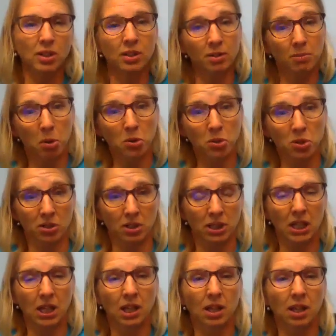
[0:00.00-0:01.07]
and
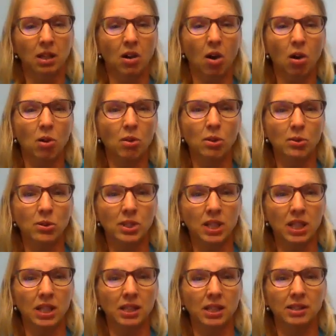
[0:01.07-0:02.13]
emotionally. All those
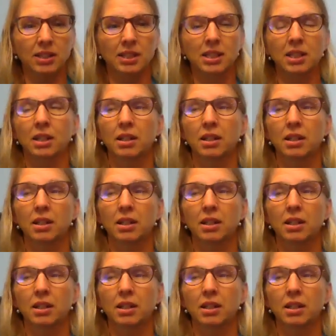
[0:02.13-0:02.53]
things